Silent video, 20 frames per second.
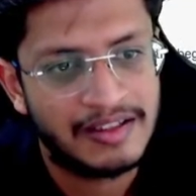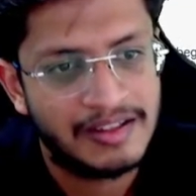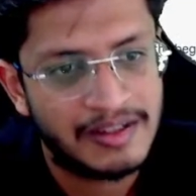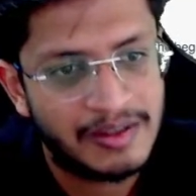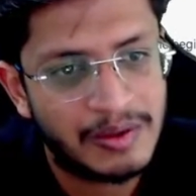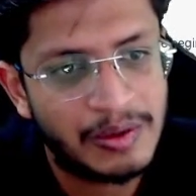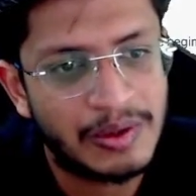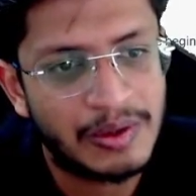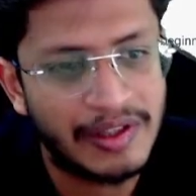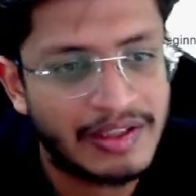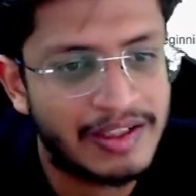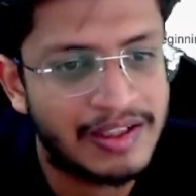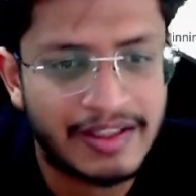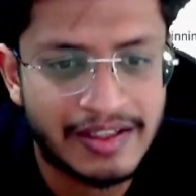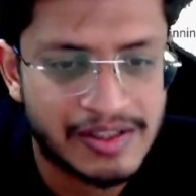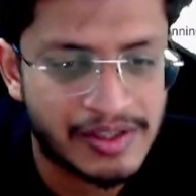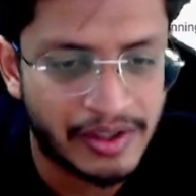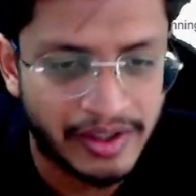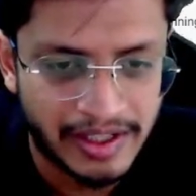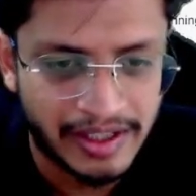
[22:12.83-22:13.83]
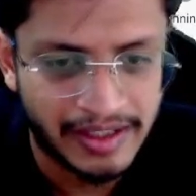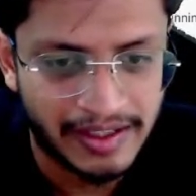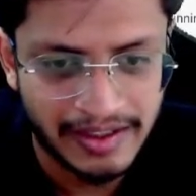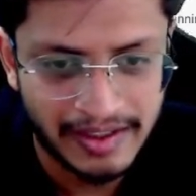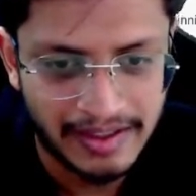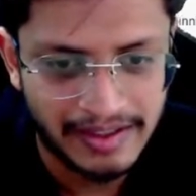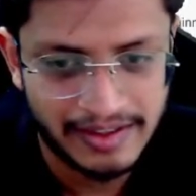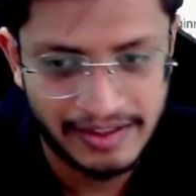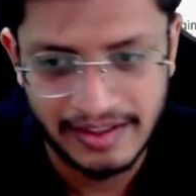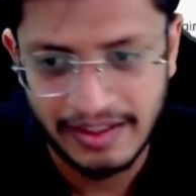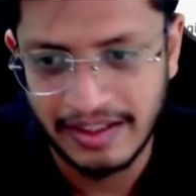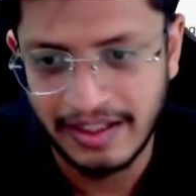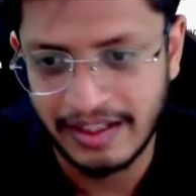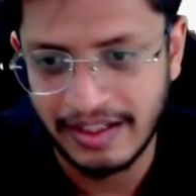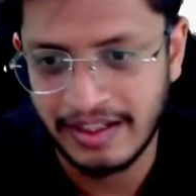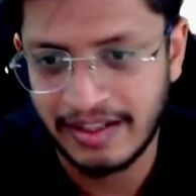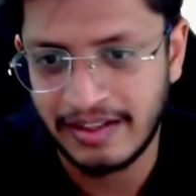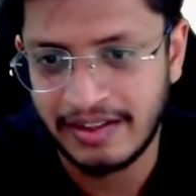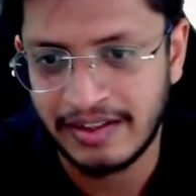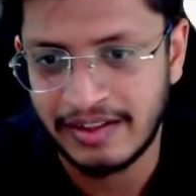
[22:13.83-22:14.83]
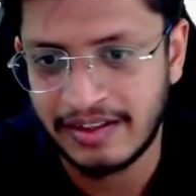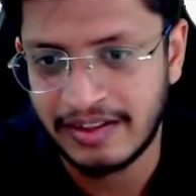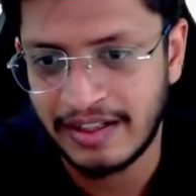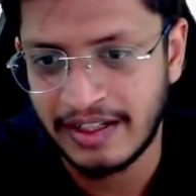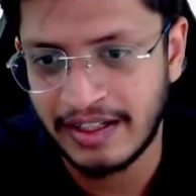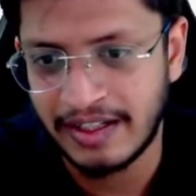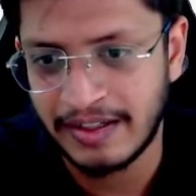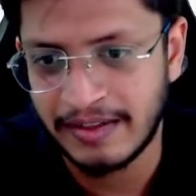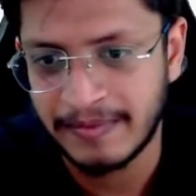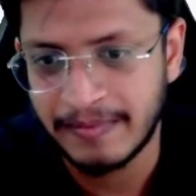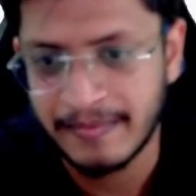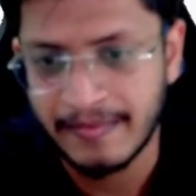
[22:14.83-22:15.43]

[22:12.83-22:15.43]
Cool, it's okay. Like, okay.